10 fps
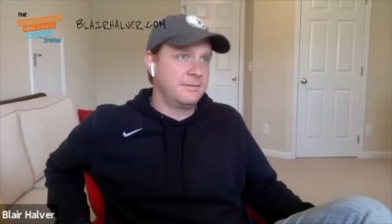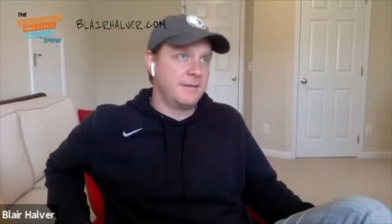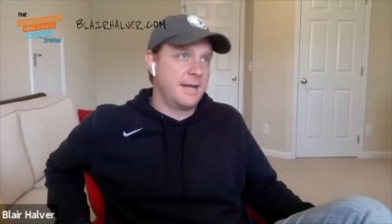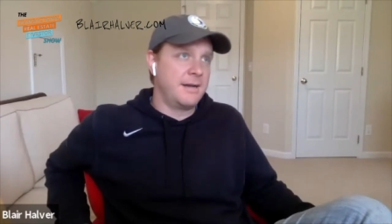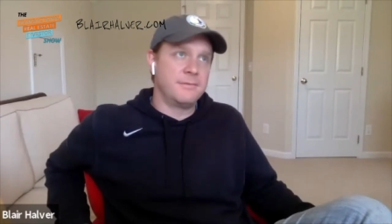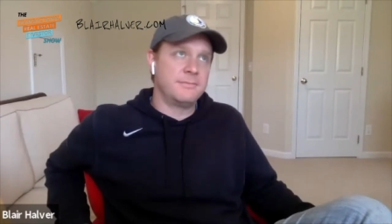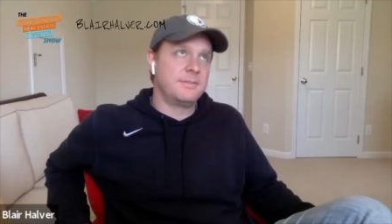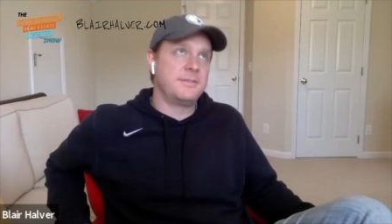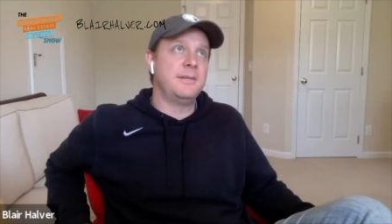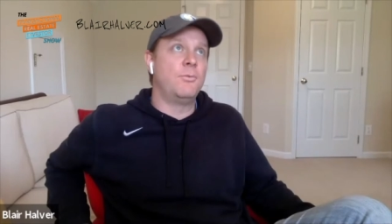I don't
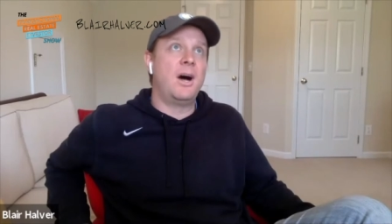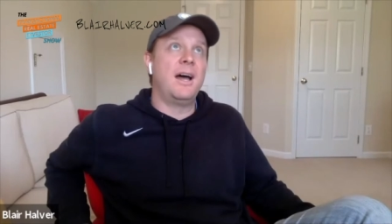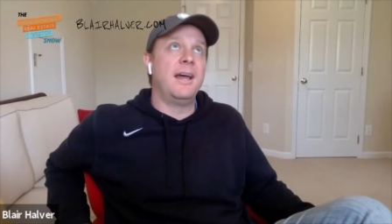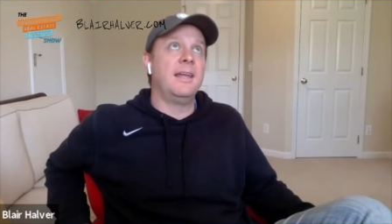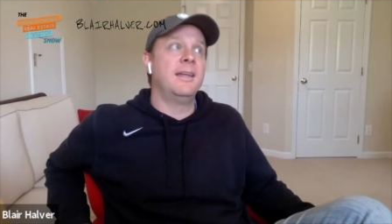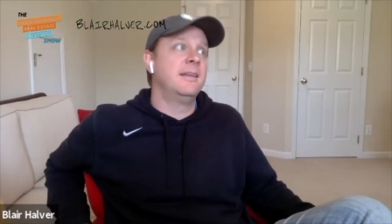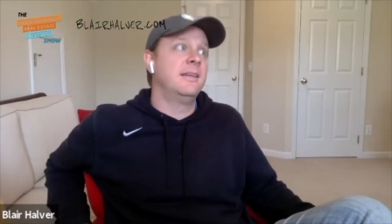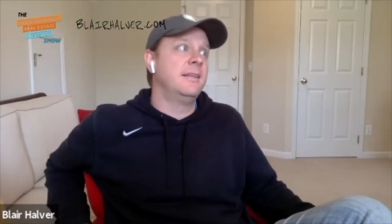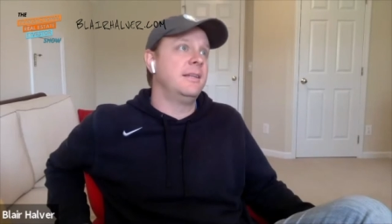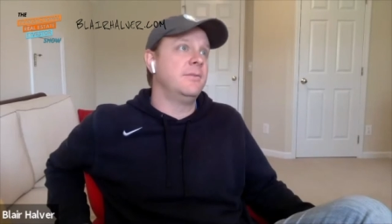see why
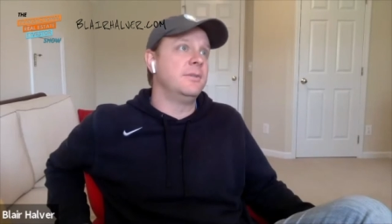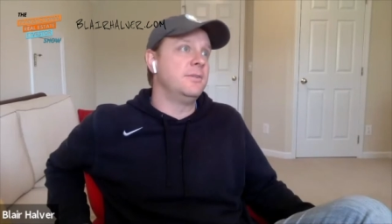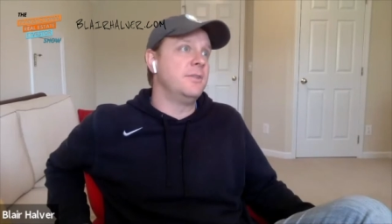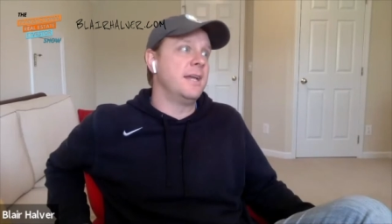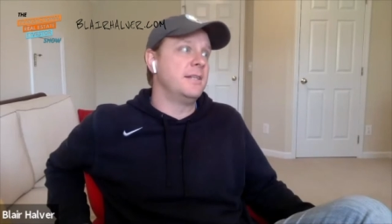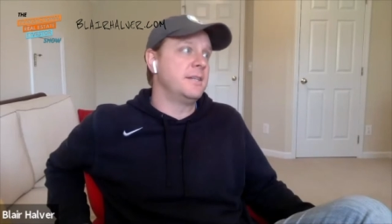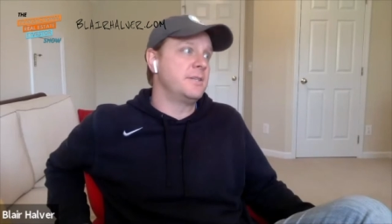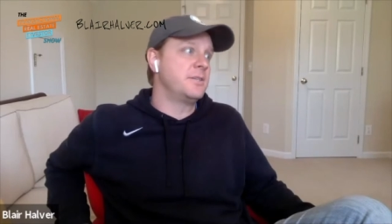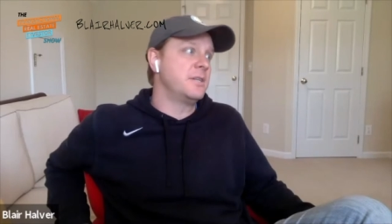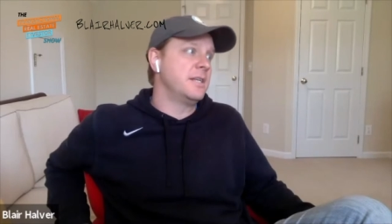you would do that
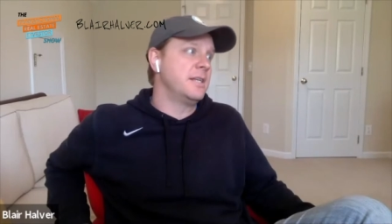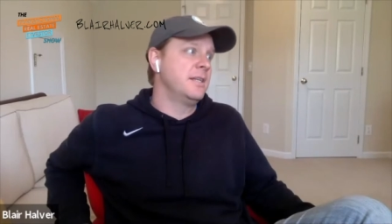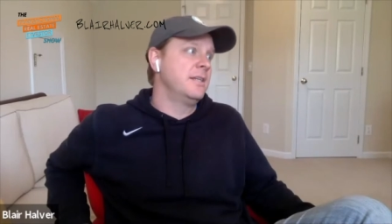intentionally.